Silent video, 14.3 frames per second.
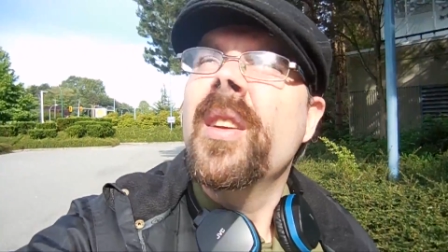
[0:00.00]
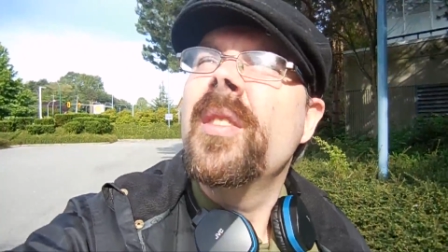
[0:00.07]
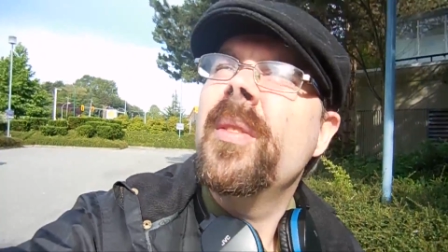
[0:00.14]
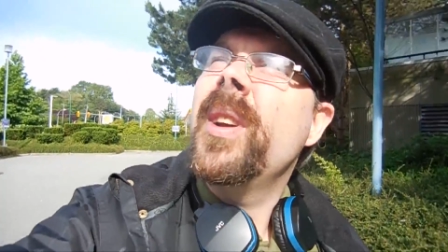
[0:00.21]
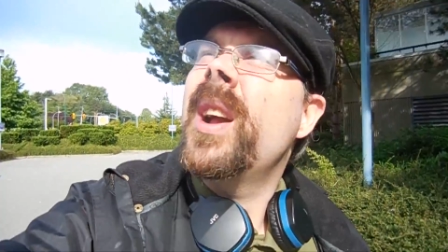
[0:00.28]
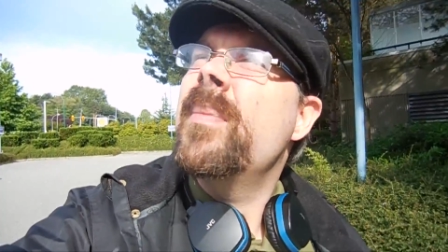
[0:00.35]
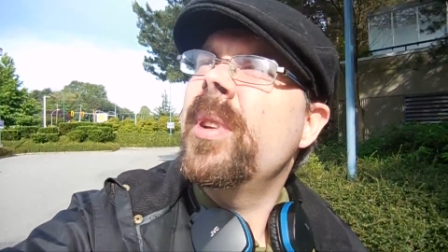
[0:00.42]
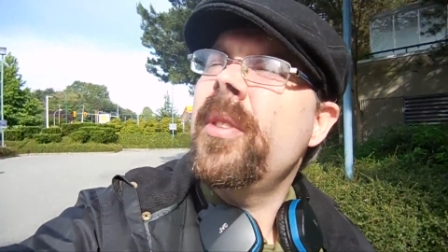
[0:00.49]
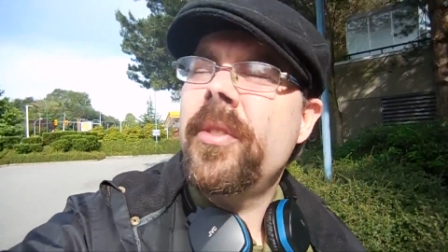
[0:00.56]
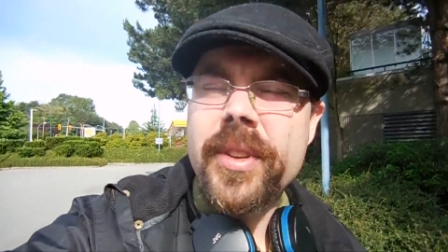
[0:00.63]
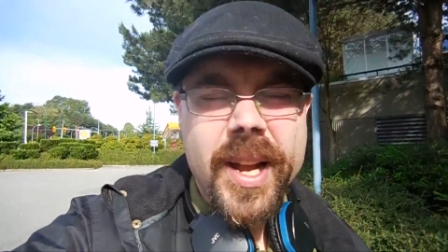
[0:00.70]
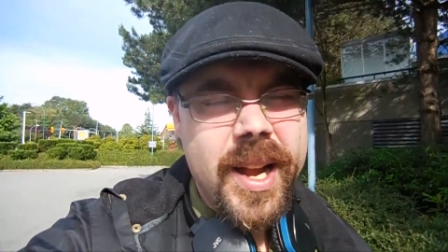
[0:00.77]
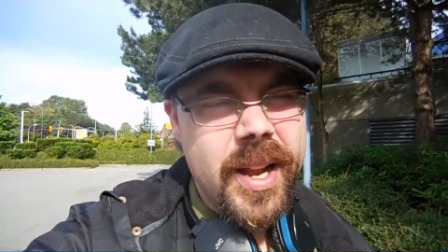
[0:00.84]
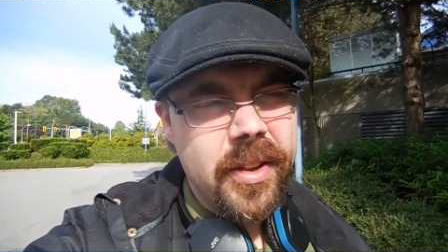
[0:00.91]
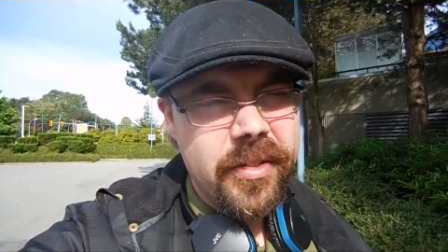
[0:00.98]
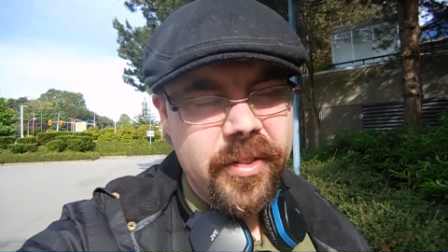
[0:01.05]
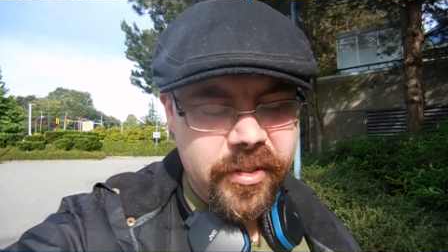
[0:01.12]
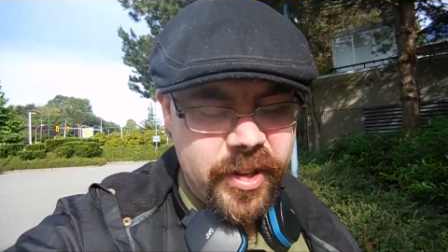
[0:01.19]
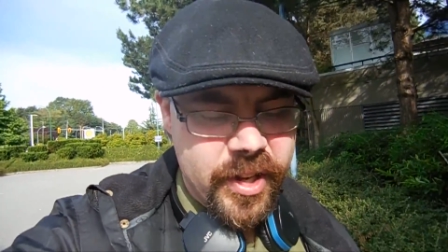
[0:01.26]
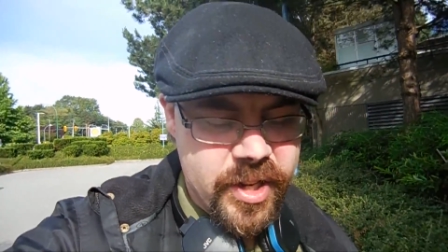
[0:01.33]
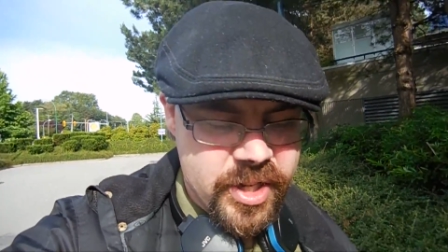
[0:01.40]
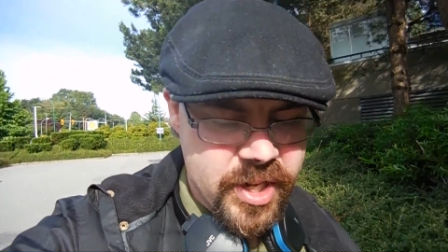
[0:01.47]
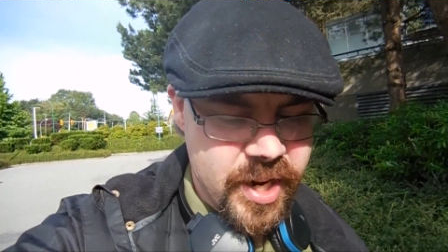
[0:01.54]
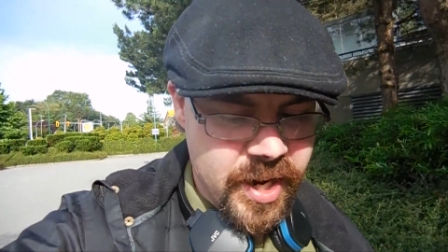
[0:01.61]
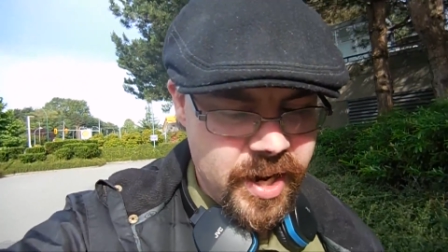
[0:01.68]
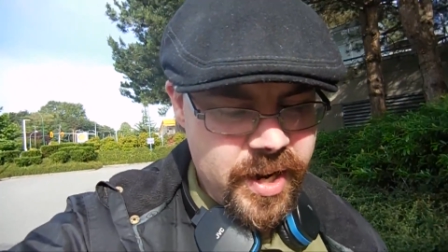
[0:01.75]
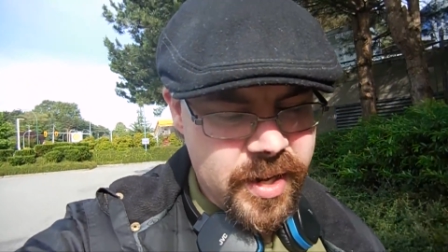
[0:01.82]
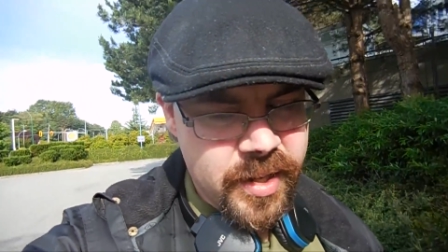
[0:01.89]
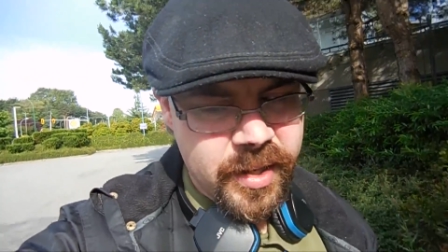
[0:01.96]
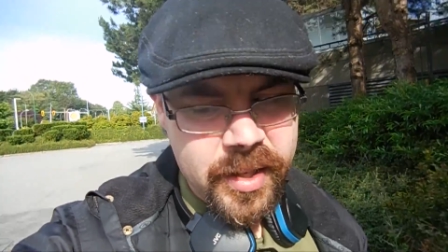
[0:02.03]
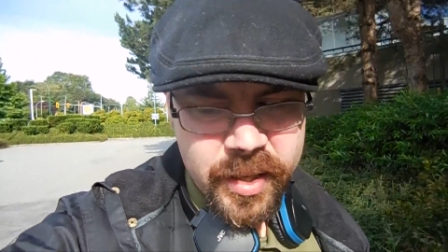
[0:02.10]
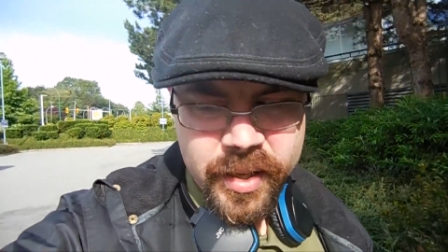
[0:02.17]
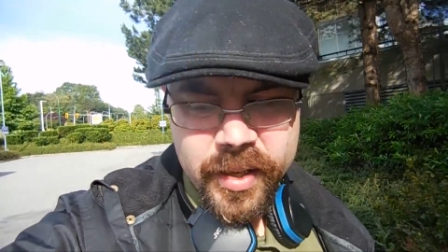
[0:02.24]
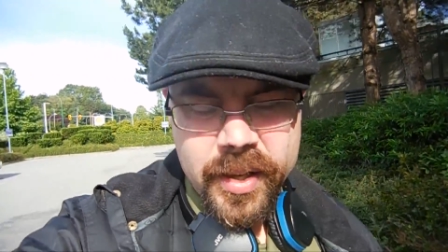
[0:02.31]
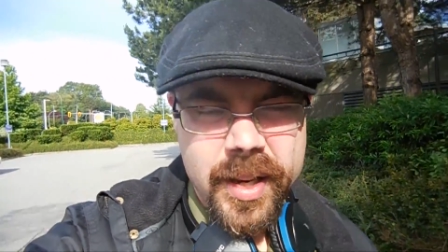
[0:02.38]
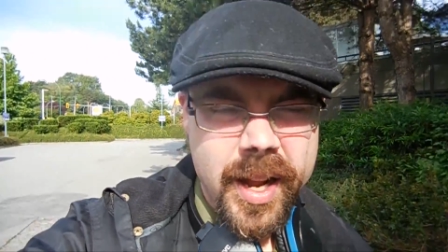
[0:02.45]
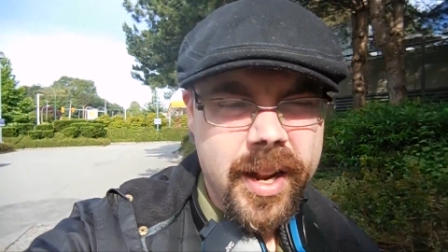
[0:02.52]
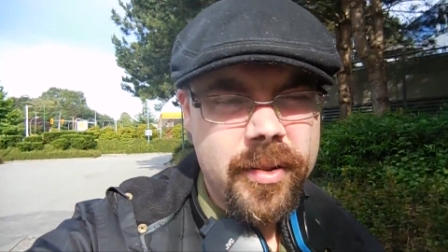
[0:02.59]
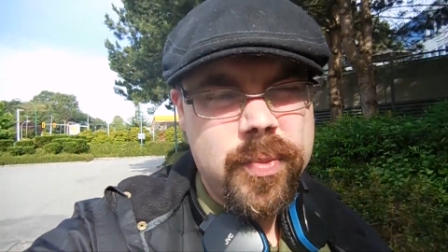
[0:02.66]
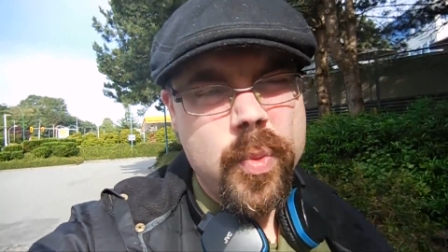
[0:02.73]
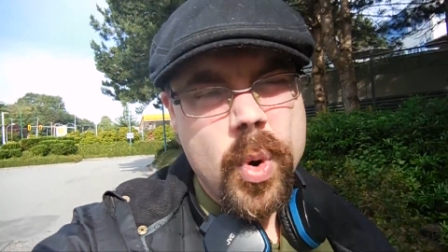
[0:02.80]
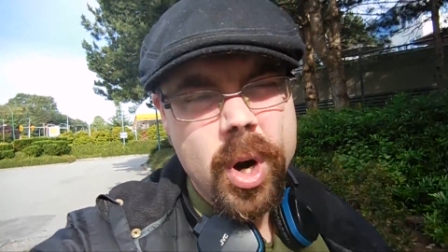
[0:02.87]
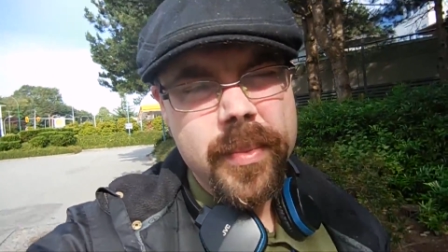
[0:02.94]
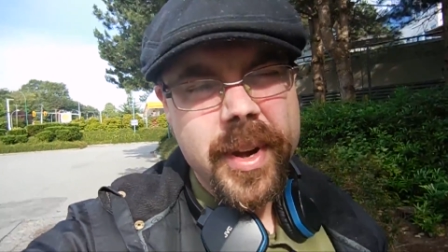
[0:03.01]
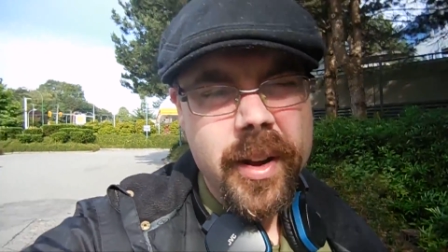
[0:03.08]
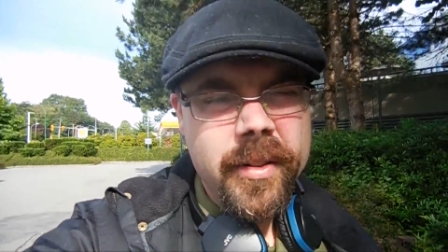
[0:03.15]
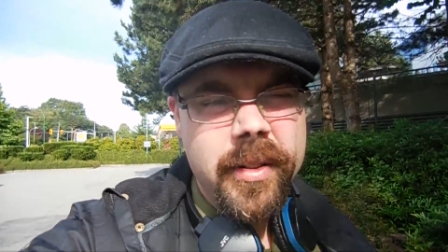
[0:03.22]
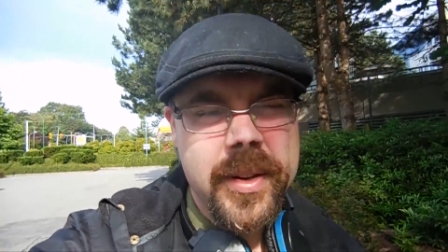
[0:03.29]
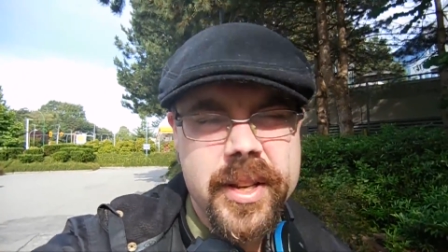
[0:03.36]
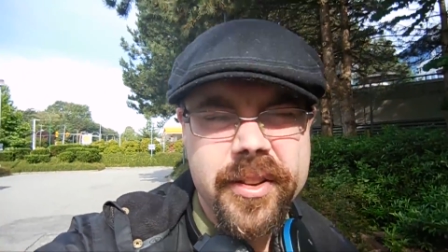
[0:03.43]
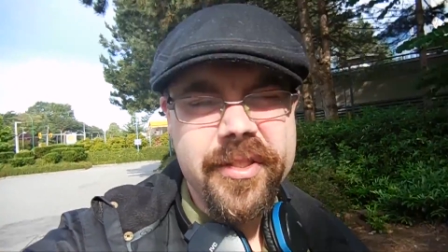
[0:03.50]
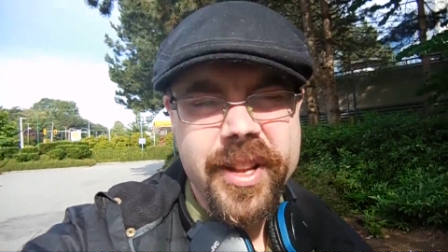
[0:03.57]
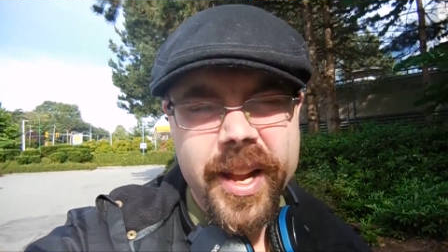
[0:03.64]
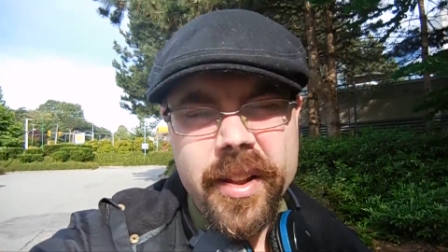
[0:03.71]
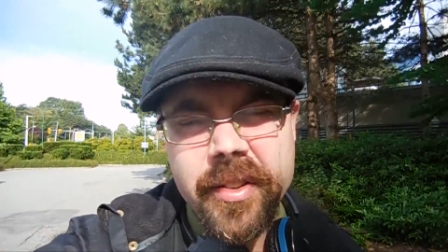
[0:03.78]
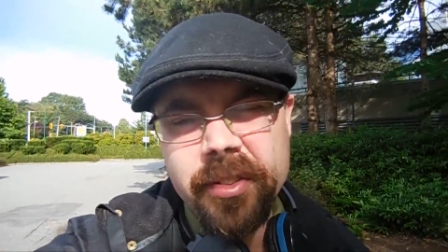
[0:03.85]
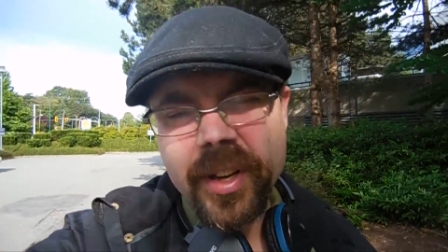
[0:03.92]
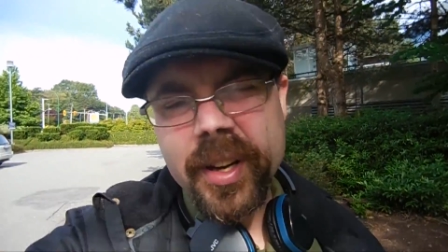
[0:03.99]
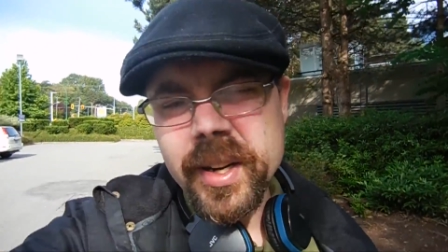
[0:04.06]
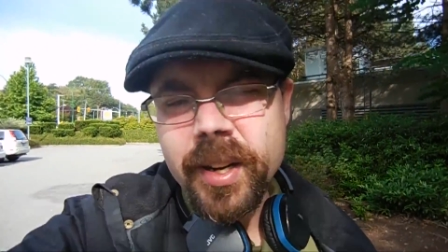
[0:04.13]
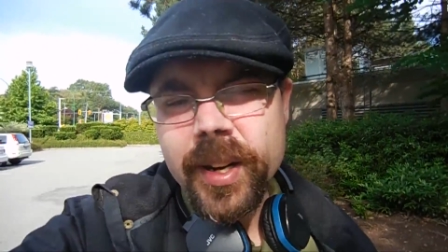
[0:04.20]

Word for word: So we got blue skies and sunshine. And it's warm out, which is nice.